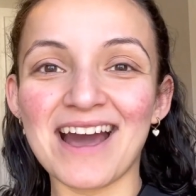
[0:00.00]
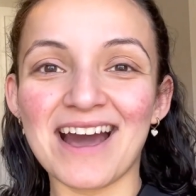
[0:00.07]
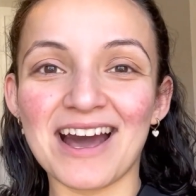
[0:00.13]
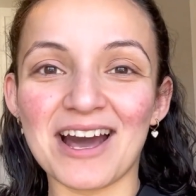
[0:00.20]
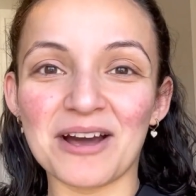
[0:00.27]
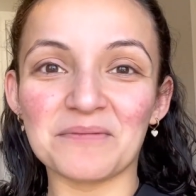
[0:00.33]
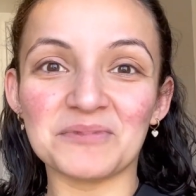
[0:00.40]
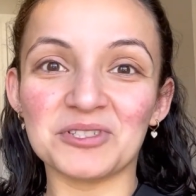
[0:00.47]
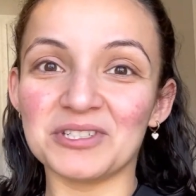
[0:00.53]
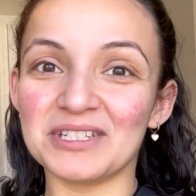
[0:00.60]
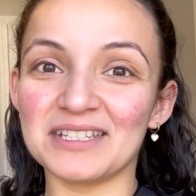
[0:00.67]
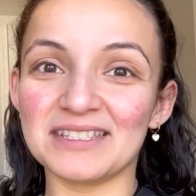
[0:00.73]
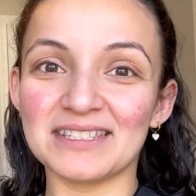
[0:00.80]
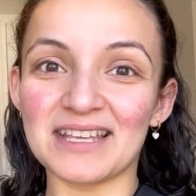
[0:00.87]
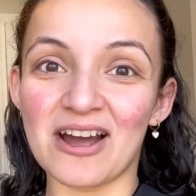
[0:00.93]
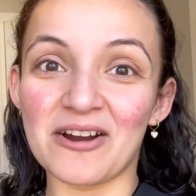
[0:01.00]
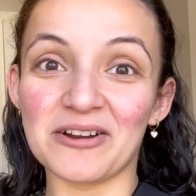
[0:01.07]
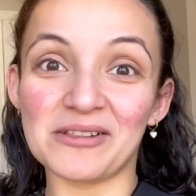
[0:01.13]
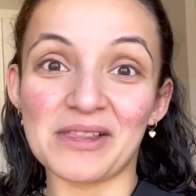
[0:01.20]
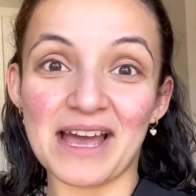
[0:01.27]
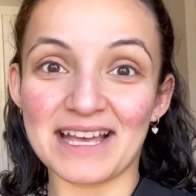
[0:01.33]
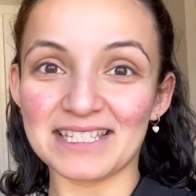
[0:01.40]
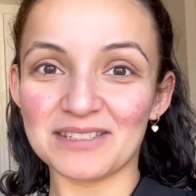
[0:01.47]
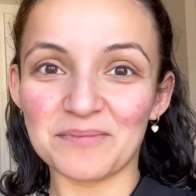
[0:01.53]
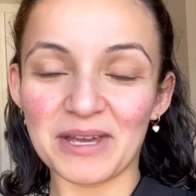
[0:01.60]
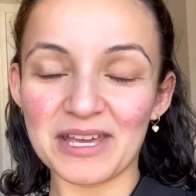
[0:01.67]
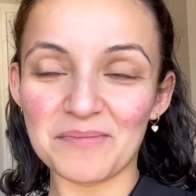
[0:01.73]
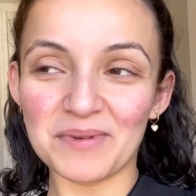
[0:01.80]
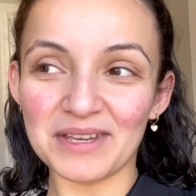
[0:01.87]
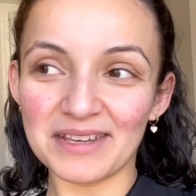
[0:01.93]
um, she is our last
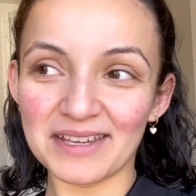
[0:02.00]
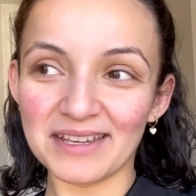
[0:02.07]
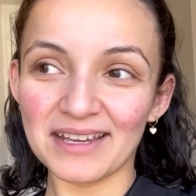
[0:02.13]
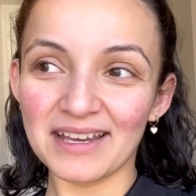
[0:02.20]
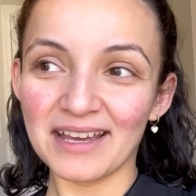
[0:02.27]
baby.